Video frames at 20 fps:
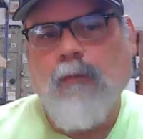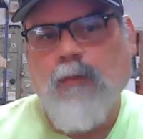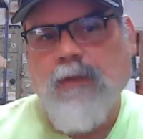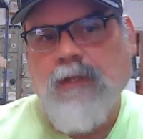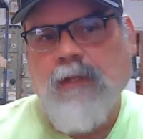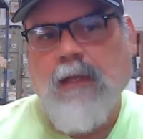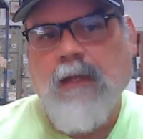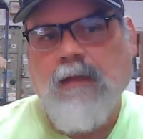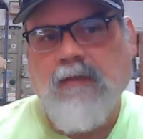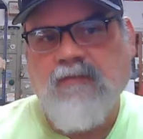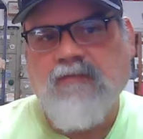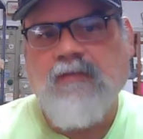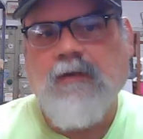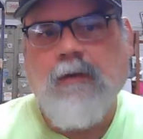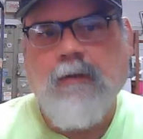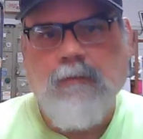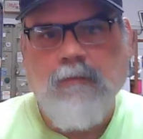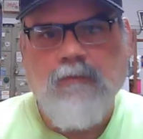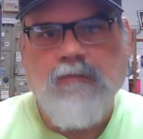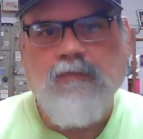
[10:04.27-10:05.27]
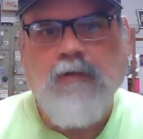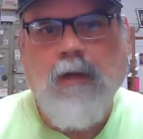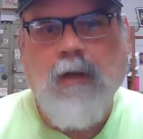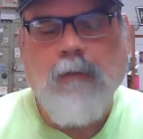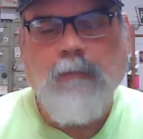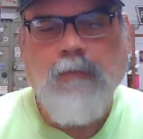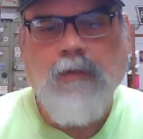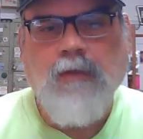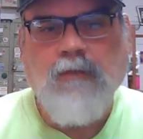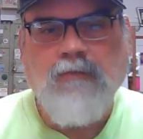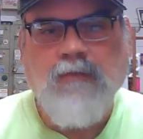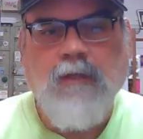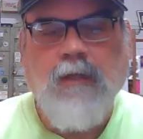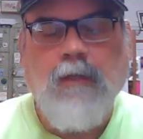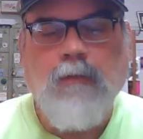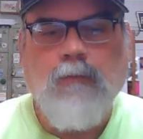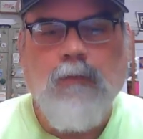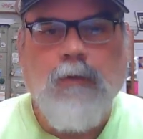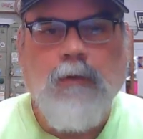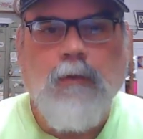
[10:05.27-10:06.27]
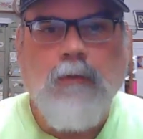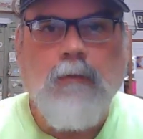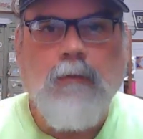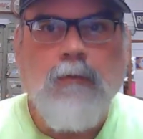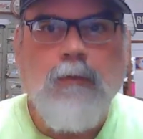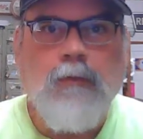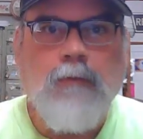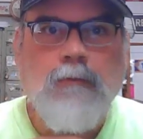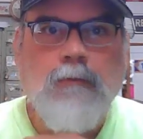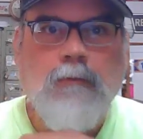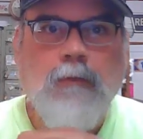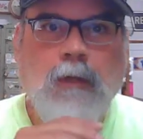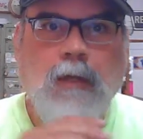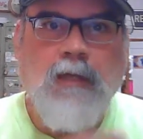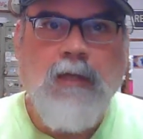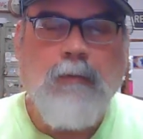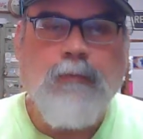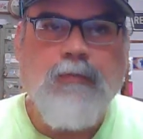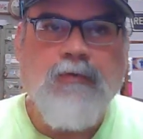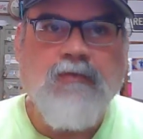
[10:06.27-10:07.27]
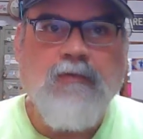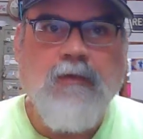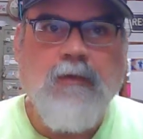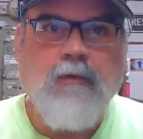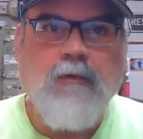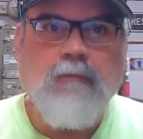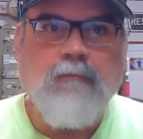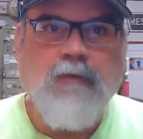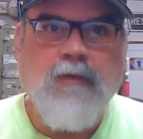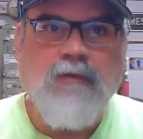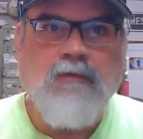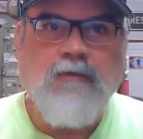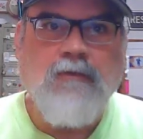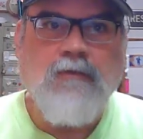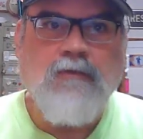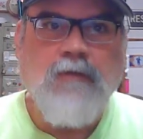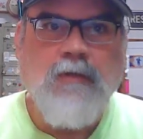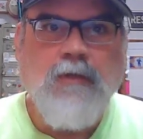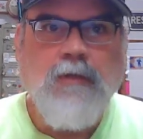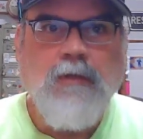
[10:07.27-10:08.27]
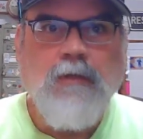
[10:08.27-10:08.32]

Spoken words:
we can't sell in the shop because, again, we're 80% vintage